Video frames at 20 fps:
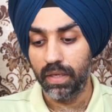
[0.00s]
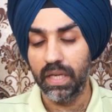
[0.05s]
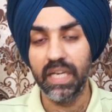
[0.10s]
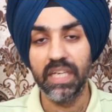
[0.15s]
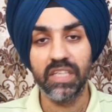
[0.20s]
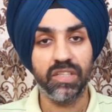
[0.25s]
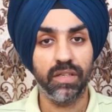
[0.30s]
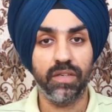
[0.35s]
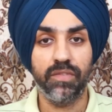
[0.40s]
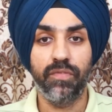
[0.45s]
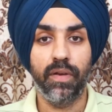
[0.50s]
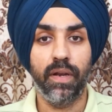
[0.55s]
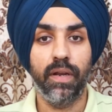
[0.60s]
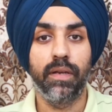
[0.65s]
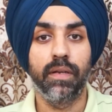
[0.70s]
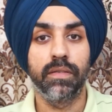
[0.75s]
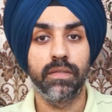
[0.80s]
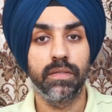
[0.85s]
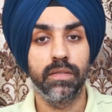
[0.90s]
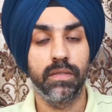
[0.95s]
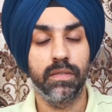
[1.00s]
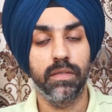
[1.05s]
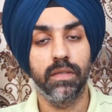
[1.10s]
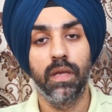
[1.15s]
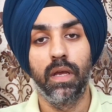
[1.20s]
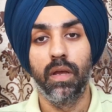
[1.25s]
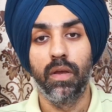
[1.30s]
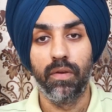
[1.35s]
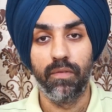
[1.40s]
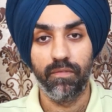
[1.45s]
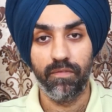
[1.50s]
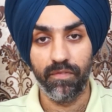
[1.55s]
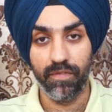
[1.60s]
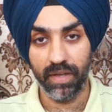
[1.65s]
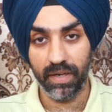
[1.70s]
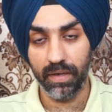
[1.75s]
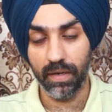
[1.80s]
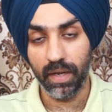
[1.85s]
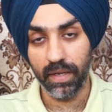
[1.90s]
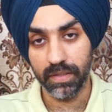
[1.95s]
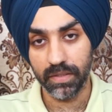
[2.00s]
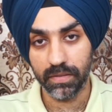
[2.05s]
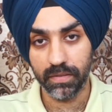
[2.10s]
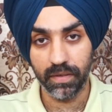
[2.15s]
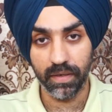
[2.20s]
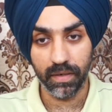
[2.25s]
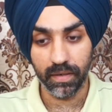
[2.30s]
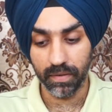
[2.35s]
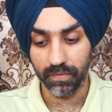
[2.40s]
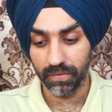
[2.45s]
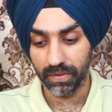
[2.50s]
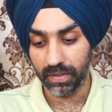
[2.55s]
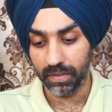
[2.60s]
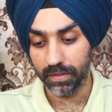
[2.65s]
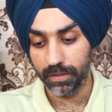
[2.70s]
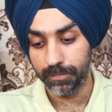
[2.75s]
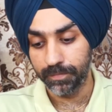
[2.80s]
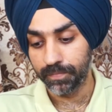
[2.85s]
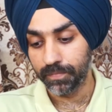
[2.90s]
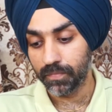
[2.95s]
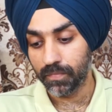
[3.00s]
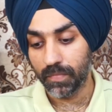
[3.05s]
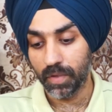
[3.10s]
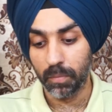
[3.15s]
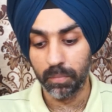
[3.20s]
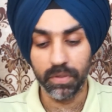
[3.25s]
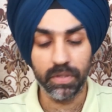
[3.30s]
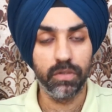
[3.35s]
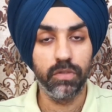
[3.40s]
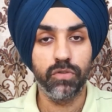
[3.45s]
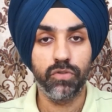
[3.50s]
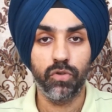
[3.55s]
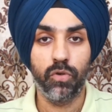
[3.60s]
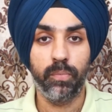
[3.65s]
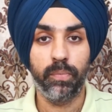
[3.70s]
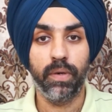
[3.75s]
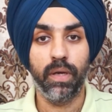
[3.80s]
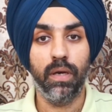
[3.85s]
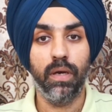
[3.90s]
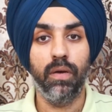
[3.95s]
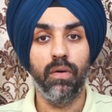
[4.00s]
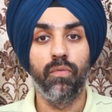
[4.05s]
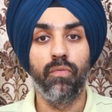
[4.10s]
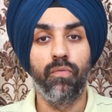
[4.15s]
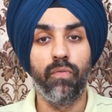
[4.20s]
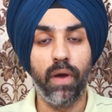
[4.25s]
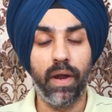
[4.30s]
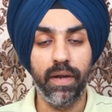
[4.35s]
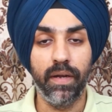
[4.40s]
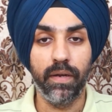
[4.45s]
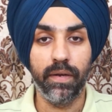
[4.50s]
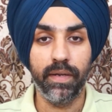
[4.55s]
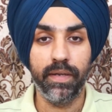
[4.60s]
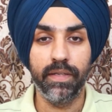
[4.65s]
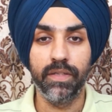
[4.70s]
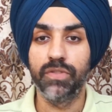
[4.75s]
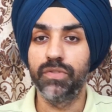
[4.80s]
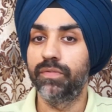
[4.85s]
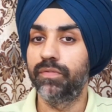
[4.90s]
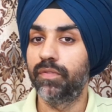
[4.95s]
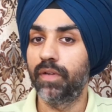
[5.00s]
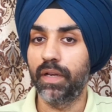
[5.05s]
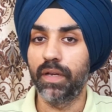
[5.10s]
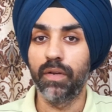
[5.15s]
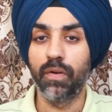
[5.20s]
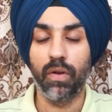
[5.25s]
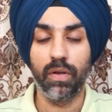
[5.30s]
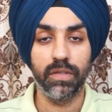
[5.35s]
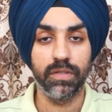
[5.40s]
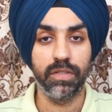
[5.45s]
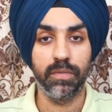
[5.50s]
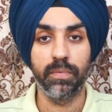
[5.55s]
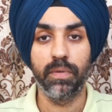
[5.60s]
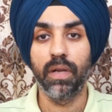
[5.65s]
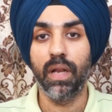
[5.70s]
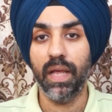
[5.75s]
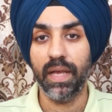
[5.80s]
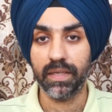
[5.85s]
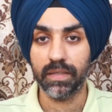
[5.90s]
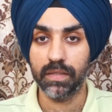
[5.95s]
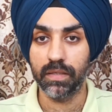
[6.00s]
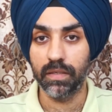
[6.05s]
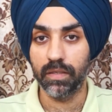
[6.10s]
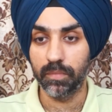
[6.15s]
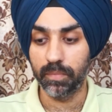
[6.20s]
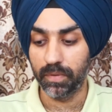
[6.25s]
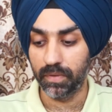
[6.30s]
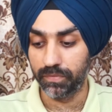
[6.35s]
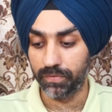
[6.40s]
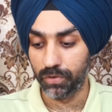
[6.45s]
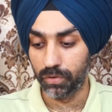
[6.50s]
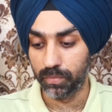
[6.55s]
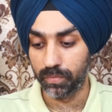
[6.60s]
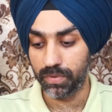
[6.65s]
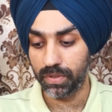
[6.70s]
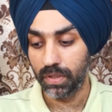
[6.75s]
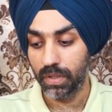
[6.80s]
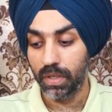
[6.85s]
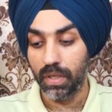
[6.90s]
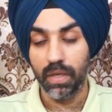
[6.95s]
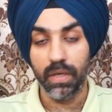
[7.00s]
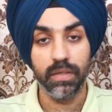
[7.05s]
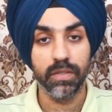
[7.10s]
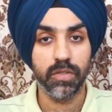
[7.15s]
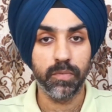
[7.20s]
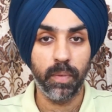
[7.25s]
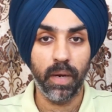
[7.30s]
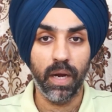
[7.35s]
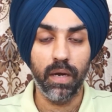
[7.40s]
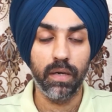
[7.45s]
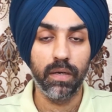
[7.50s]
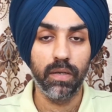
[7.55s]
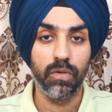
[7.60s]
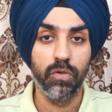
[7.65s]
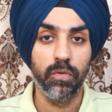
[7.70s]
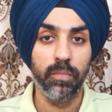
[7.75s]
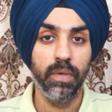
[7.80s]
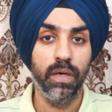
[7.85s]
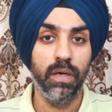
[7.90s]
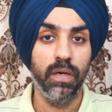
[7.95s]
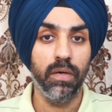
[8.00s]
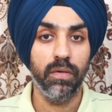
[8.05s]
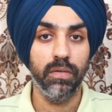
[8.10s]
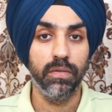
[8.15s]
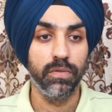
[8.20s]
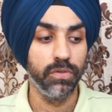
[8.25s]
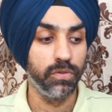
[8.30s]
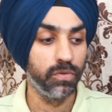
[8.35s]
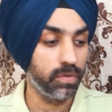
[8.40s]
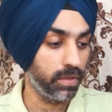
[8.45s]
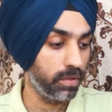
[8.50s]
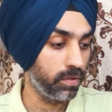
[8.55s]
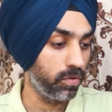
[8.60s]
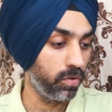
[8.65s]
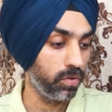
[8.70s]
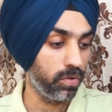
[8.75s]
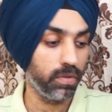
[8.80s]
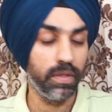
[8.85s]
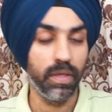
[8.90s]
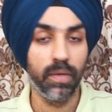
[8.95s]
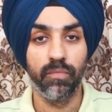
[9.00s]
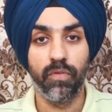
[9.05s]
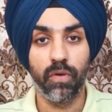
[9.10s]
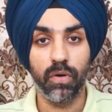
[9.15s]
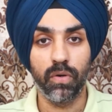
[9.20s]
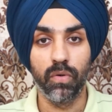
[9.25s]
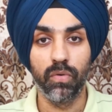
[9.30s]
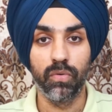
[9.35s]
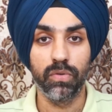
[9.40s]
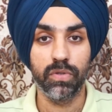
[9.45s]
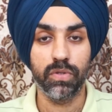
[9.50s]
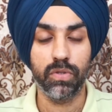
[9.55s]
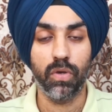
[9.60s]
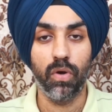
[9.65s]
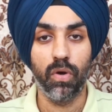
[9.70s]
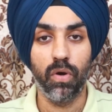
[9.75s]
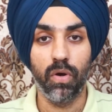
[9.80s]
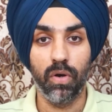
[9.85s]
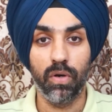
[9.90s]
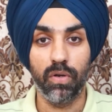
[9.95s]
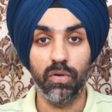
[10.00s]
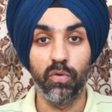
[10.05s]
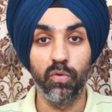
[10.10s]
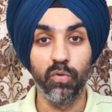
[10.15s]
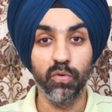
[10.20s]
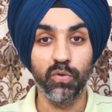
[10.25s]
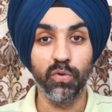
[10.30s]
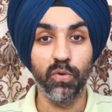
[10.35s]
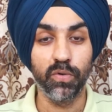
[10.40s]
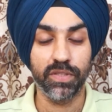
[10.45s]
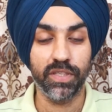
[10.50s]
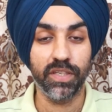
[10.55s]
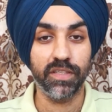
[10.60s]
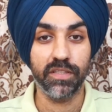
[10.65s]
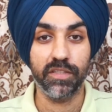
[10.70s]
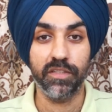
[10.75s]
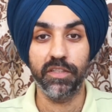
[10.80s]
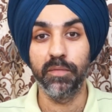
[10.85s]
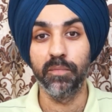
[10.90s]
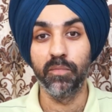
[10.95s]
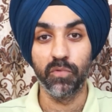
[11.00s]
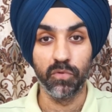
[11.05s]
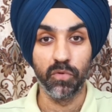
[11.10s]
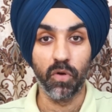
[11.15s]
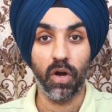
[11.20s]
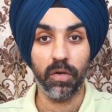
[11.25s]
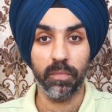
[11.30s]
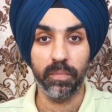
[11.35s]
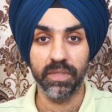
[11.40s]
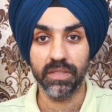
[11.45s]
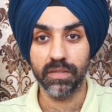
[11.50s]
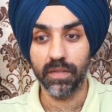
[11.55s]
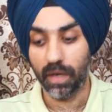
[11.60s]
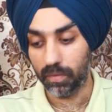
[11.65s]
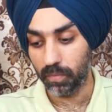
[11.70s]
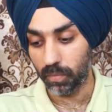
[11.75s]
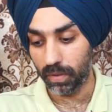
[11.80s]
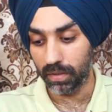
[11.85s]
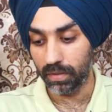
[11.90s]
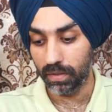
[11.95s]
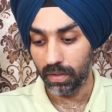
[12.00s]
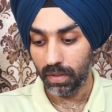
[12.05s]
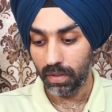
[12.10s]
Isak Fragrances, very nice creativity. Mridul Chopra, wide range, very knowledgeable, excellent perfumes. Inspired Aroma, you can go to them for clones, or Oud Rose Extreme, do not miss that one.